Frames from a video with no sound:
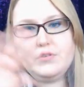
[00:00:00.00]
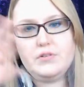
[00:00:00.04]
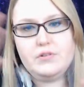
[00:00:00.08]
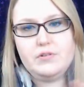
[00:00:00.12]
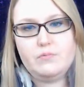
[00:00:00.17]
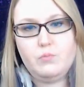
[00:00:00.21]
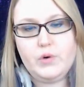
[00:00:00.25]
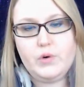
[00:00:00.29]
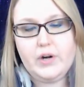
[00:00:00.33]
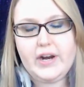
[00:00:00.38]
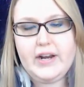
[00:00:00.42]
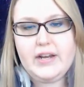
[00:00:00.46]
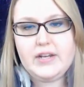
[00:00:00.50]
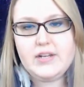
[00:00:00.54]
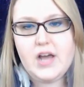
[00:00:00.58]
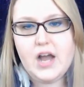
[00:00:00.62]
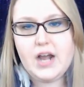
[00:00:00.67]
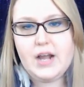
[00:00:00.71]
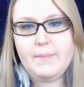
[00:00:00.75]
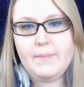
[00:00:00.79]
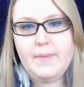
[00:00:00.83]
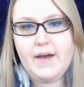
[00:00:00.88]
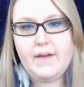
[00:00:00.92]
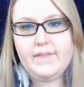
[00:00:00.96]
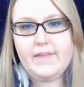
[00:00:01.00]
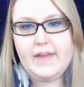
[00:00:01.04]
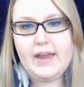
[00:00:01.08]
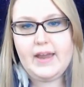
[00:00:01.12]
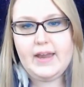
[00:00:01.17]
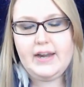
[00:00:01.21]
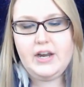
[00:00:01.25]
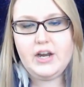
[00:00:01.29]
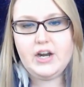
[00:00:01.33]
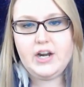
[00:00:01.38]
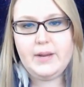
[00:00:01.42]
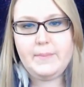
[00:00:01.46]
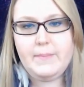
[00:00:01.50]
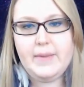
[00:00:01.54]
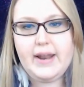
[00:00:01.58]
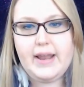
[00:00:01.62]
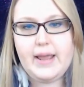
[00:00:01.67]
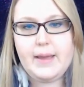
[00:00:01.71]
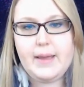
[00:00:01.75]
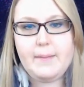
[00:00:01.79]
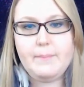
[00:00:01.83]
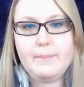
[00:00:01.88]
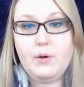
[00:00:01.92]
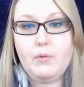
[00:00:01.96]
we're going to talk about that here in a
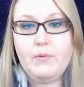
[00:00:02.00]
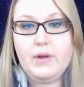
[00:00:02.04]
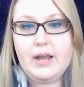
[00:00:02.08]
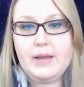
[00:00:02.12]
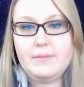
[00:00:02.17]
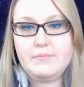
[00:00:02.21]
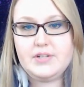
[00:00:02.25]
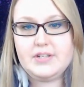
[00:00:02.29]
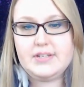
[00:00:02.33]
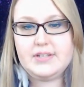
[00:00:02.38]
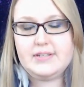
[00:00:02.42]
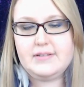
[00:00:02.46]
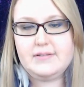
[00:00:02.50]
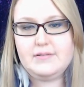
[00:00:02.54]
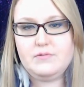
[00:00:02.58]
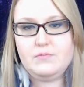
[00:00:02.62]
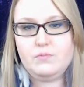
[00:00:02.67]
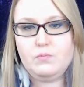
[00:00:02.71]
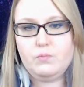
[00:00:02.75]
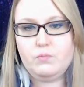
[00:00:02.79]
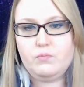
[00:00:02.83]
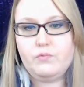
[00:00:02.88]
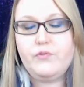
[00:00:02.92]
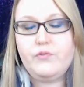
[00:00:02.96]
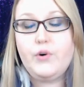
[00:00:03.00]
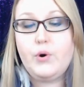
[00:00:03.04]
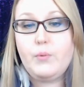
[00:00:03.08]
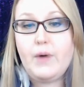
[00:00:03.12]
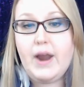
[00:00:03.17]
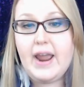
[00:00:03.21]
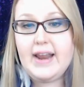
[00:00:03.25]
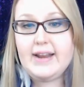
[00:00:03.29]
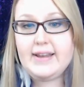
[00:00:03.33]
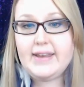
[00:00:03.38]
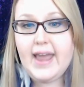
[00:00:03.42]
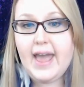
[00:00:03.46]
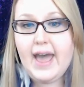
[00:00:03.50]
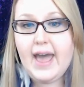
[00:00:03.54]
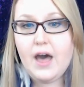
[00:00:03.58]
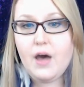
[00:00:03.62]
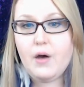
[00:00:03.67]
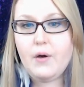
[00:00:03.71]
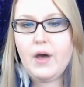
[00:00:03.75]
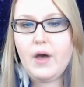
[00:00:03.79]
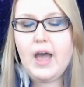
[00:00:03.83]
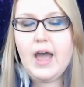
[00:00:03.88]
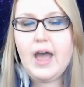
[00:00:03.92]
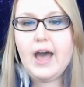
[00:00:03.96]
minute. But what I'm just, for right
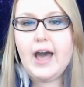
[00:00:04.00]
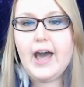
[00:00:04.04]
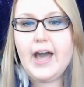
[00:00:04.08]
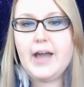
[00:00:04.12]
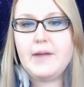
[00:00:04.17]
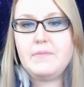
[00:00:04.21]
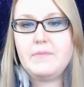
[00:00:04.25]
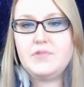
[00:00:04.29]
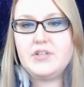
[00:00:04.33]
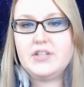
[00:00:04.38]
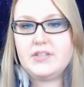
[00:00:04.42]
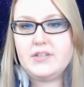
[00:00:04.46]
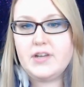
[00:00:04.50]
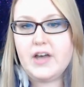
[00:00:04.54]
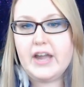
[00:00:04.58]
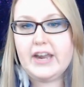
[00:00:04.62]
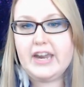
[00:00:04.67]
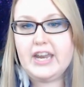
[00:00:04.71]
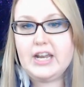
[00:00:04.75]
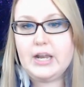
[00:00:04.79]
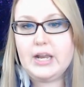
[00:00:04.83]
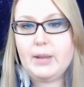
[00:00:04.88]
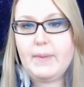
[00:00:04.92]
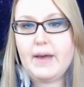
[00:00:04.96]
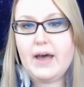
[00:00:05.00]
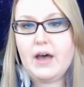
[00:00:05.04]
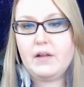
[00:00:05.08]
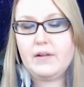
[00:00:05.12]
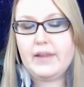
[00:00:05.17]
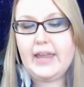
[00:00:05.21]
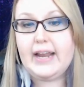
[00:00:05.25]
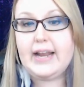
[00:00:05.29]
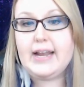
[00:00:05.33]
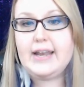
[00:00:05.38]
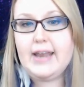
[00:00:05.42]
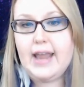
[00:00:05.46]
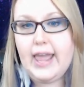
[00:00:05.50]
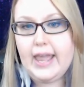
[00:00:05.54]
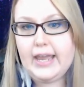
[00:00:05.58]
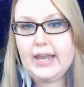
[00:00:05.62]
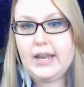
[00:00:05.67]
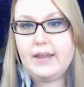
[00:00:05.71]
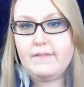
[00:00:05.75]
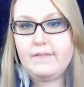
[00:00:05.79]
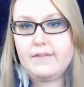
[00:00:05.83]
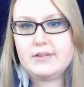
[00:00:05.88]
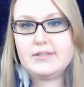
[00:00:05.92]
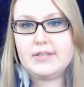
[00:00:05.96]
now, I'm just talking about like
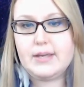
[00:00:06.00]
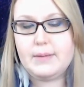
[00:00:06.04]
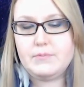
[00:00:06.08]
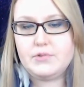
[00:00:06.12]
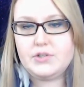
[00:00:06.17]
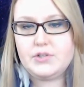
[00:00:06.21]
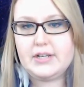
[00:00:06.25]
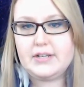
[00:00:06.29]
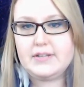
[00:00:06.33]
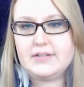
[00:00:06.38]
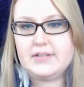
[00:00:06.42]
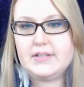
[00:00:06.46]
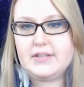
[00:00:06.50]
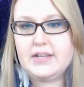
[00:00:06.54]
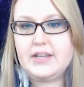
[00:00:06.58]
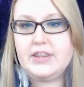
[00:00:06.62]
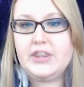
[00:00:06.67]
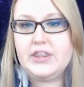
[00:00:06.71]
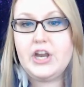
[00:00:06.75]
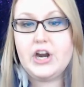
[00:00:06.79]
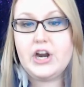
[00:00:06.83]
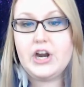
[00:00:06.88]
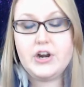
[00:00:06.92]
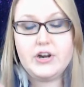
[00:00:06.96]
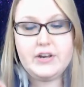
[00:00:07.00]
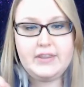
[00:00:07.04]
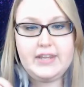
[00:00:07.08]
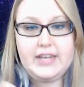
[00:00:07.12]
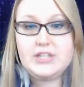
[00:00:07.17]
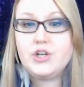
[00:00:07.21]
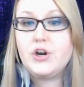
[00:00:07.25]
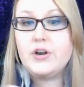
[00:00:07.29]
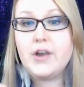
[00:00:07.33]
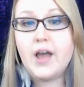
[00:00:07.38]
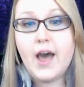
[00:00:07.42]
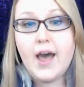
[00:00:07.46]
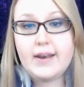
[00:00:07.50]
negative assumptions. they these are not